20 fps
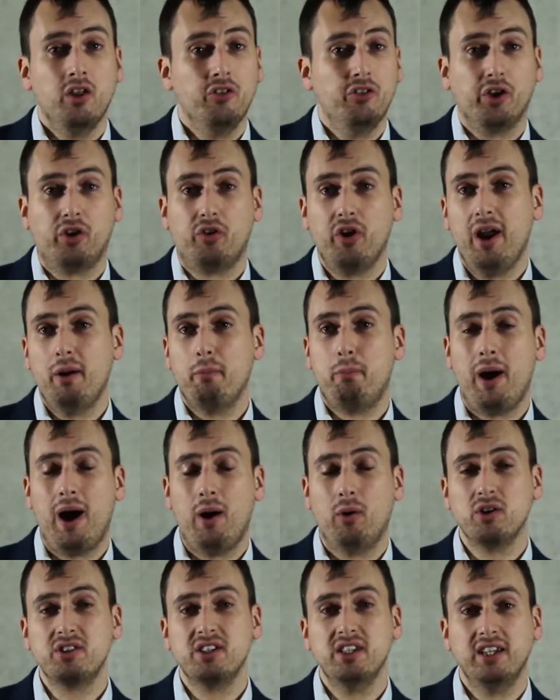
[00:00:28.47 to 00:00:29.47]
The great
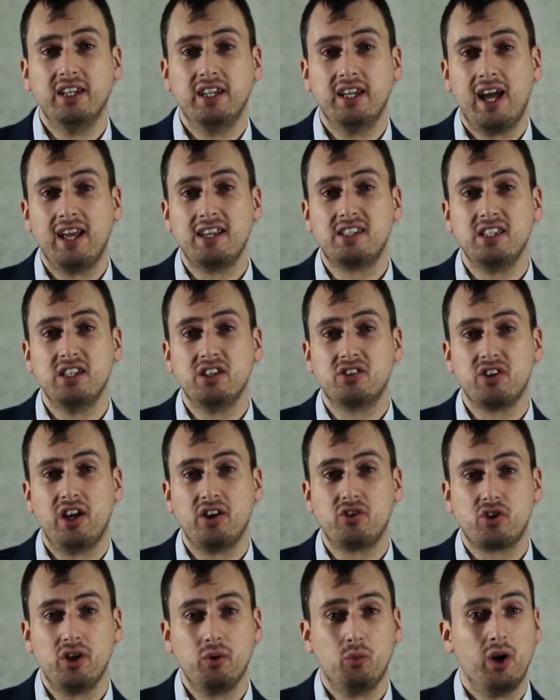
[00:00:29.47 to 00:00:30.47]
powers in the 19th
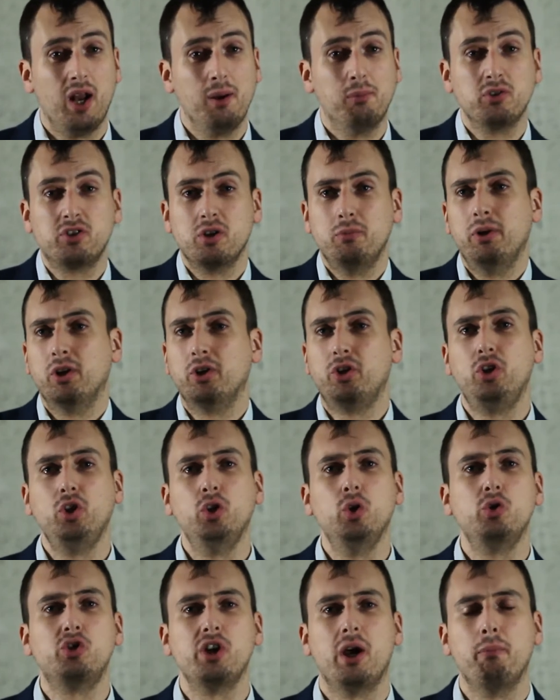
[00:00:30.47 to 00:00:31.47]
century were able to build
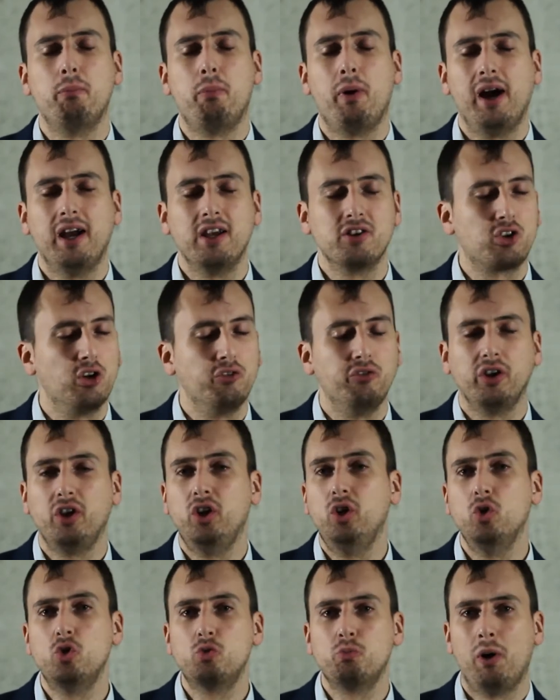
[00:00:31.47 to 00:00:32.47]
huge empires covering
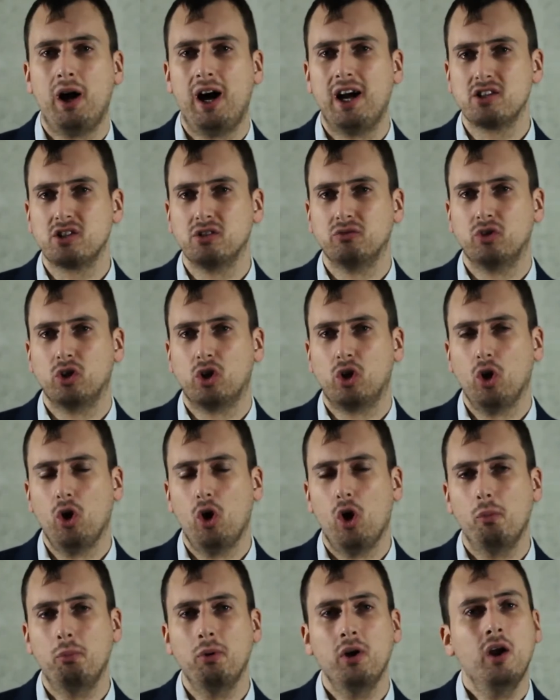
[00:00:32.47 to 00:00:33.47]
huge parts of the
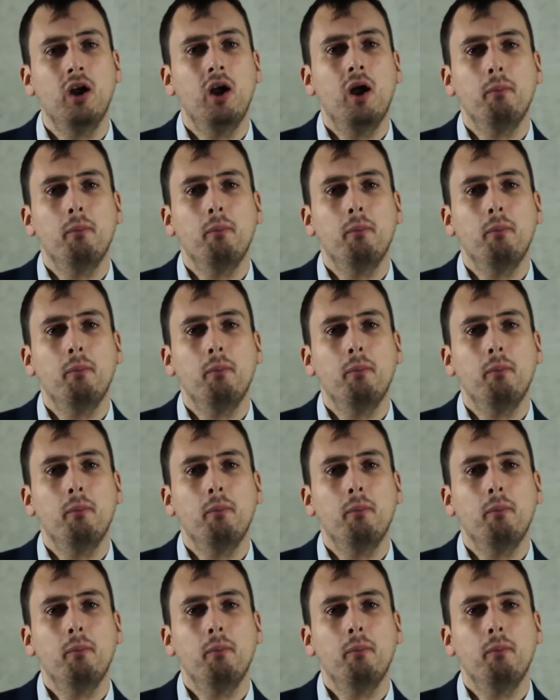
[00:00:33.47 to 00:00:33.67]
globe,